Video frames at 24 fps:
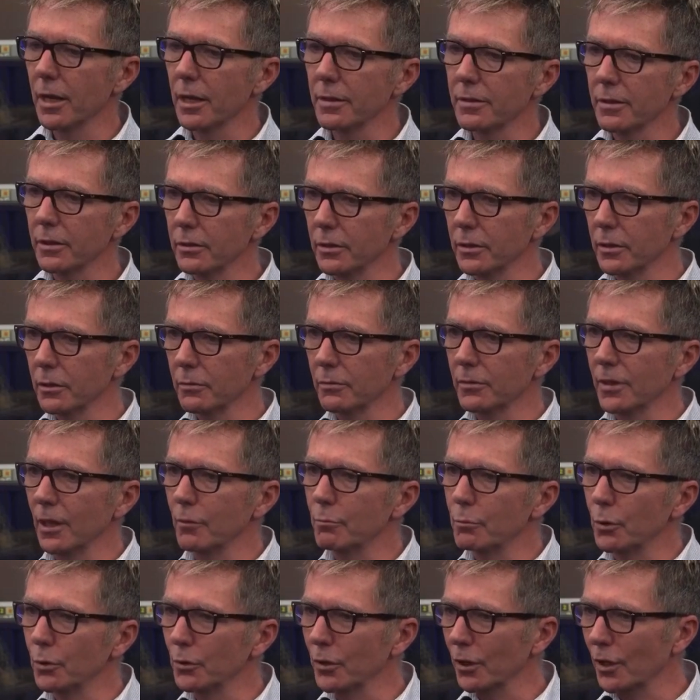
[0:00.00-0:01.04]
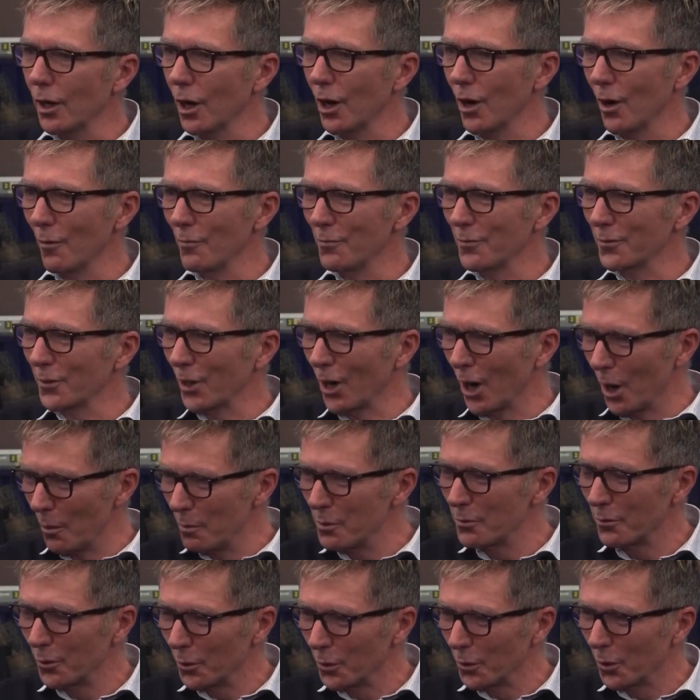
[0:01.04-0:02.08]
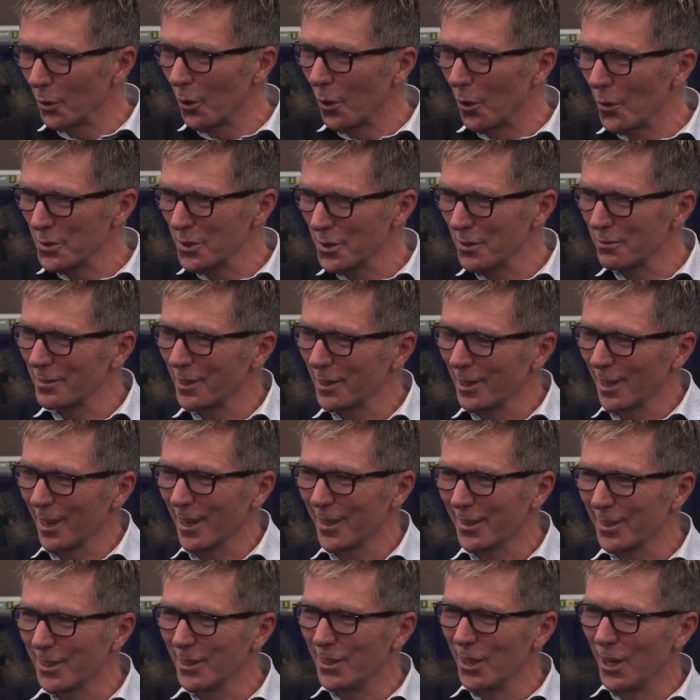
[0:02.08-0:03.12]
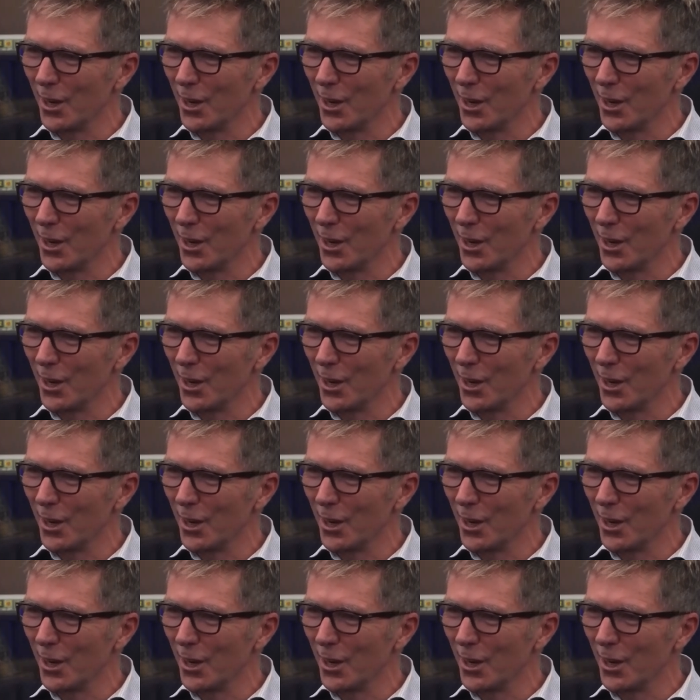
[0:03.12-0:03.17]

I think that they put the cart before the horse, if you like.